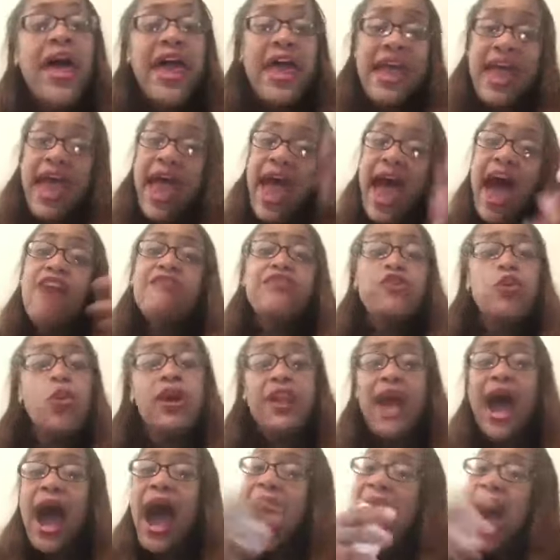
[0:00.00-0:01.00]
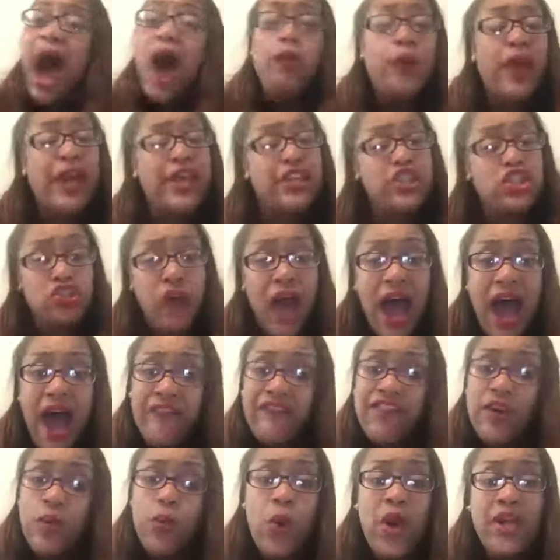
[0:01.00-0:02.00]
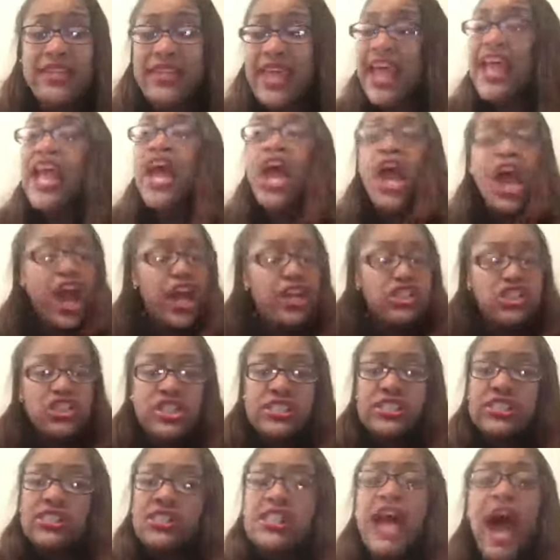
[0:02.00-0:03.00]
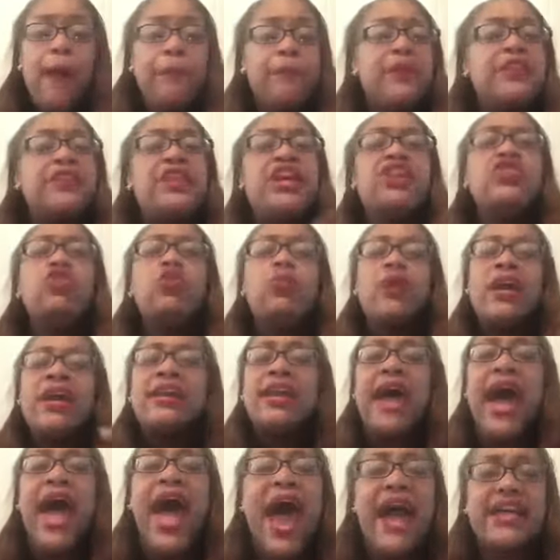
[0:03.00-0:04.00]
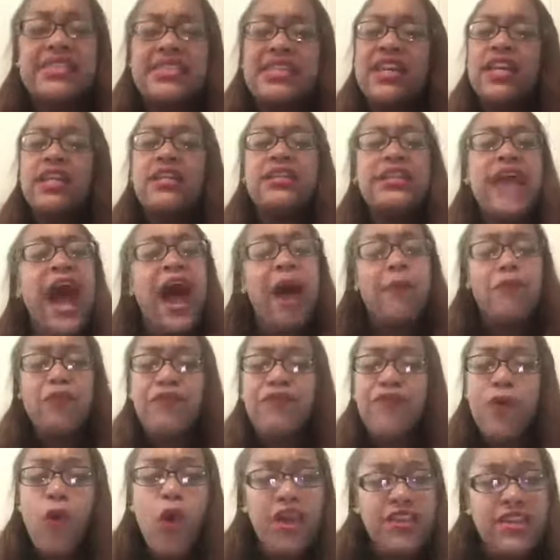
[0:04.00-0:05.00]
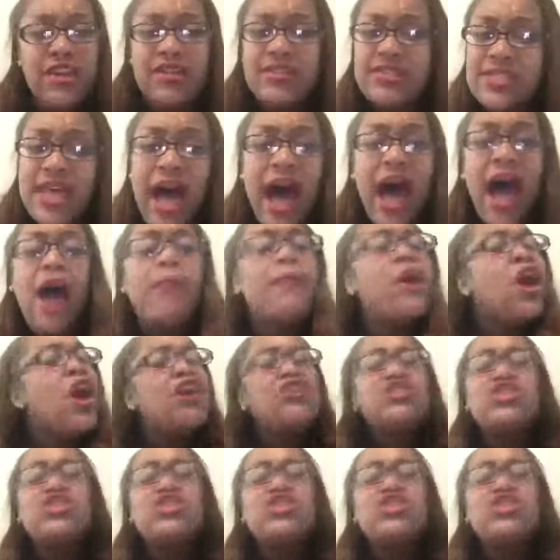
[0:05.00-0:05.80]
and have you on a highway driving one day and just stop and then you get in an accident and die before your time.